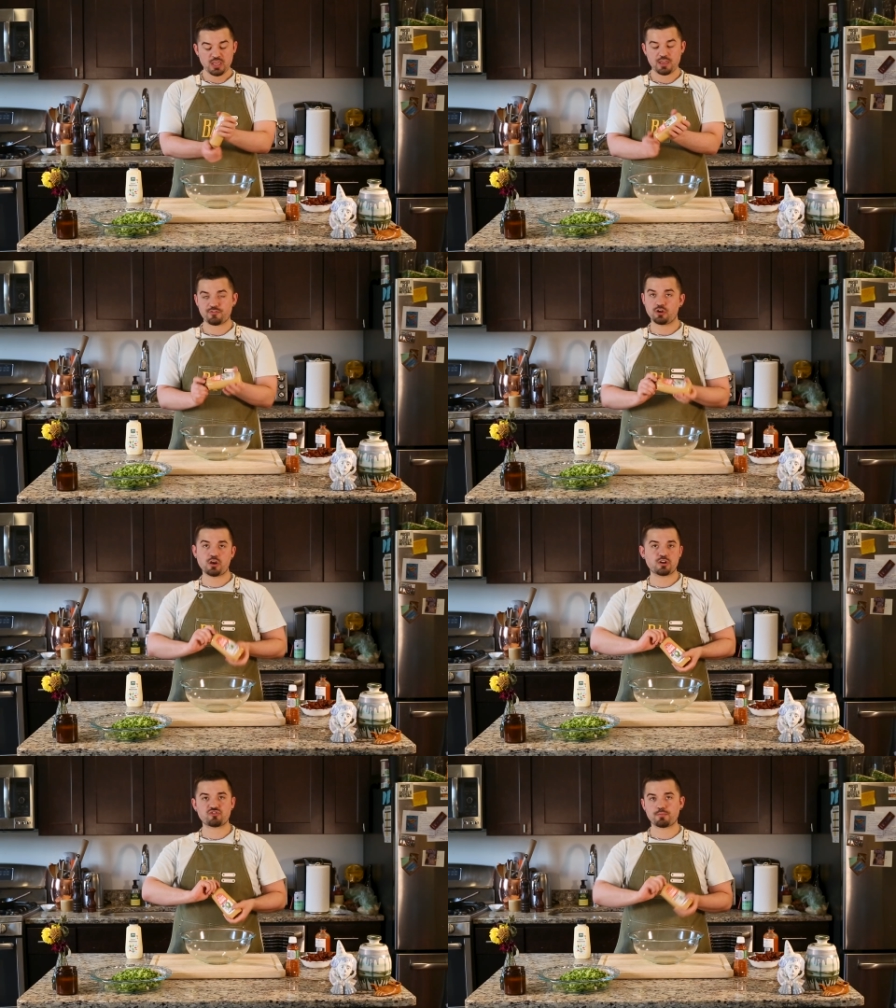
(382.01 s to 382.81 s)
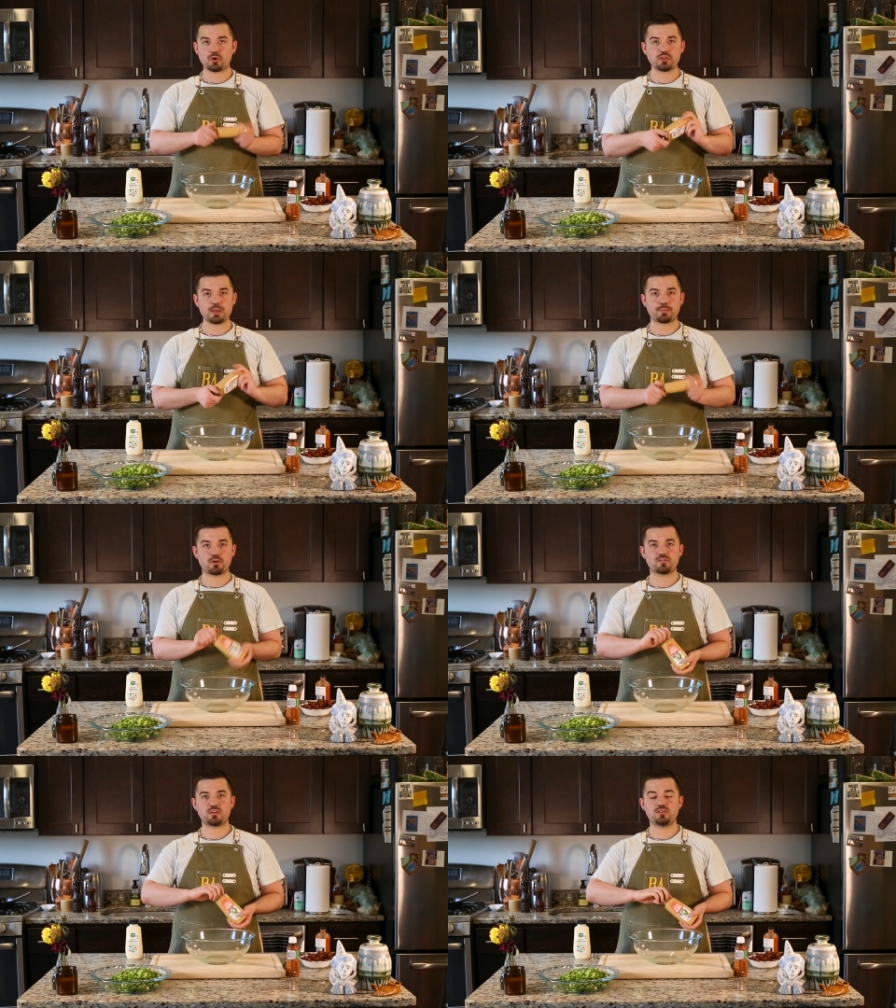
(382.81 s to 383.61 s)
If you're not a chipotle
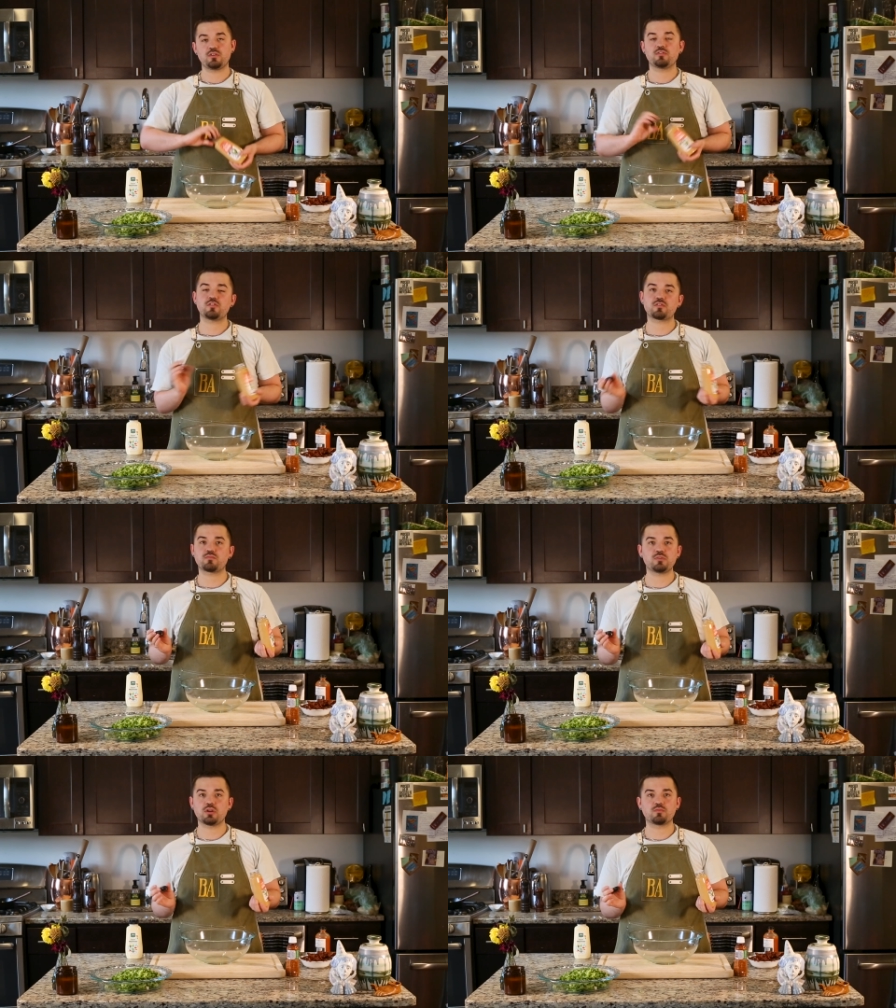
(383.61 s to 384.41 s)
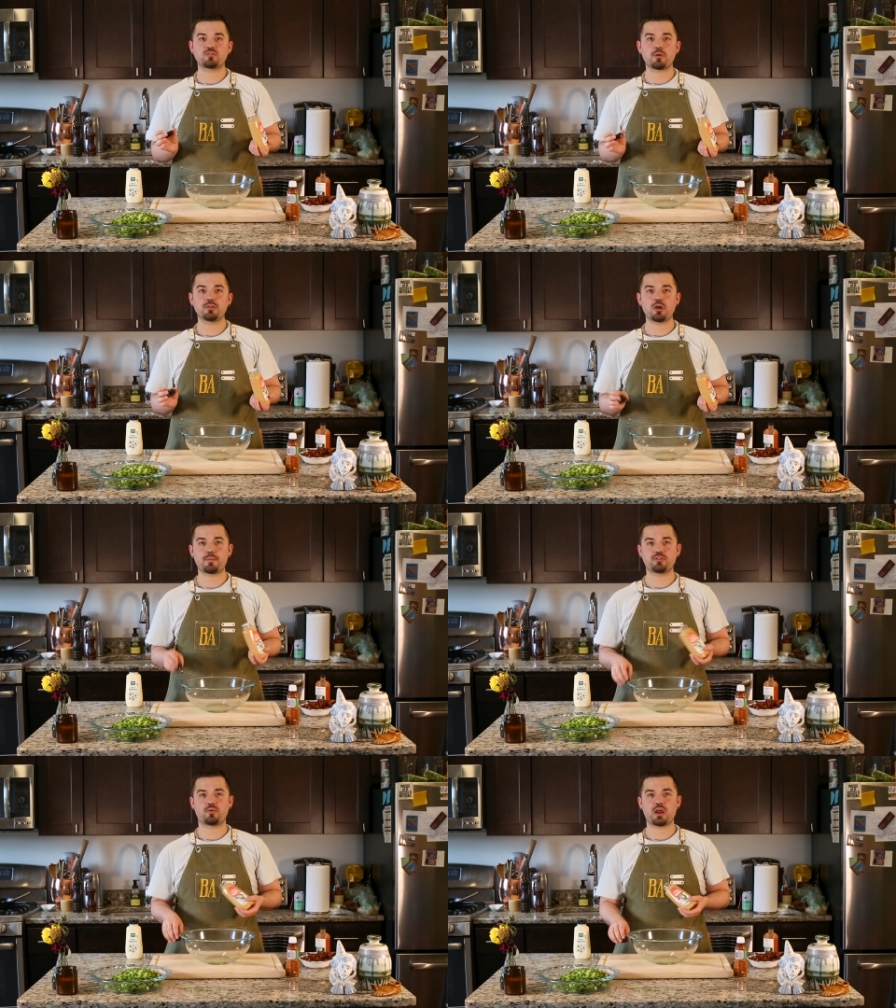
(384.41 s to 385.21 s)
person, just, you know, double up
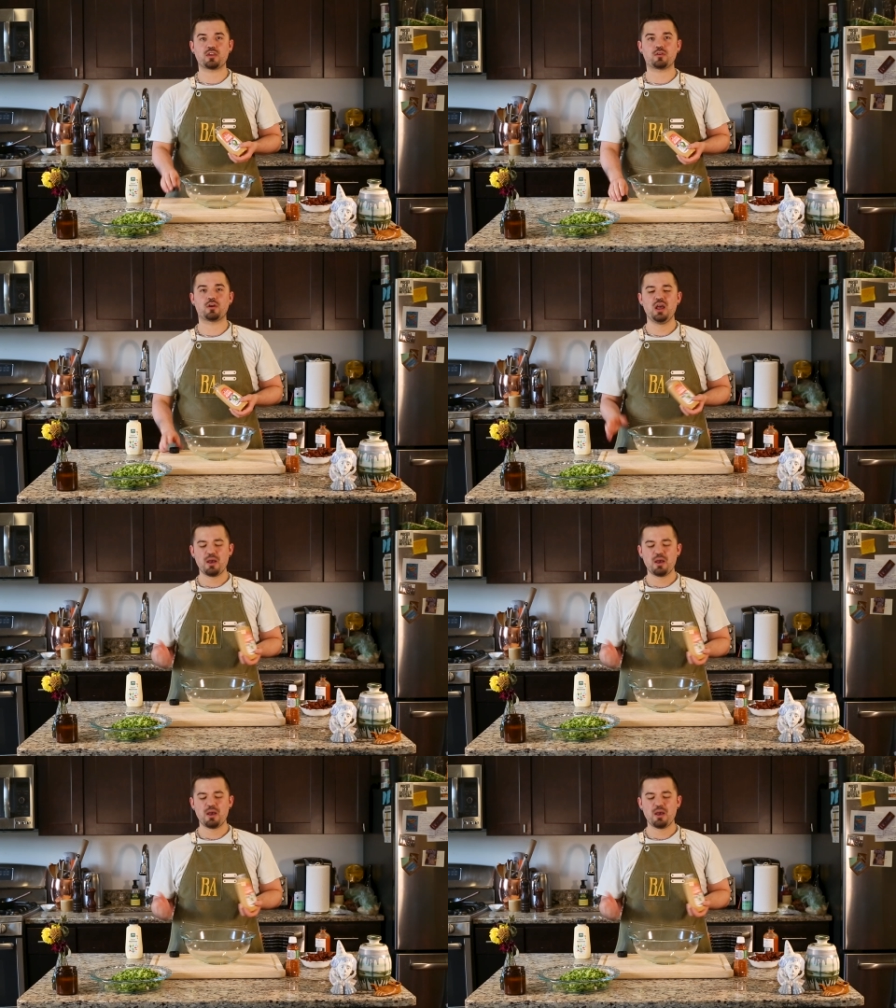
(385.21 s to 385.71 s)
on the regular.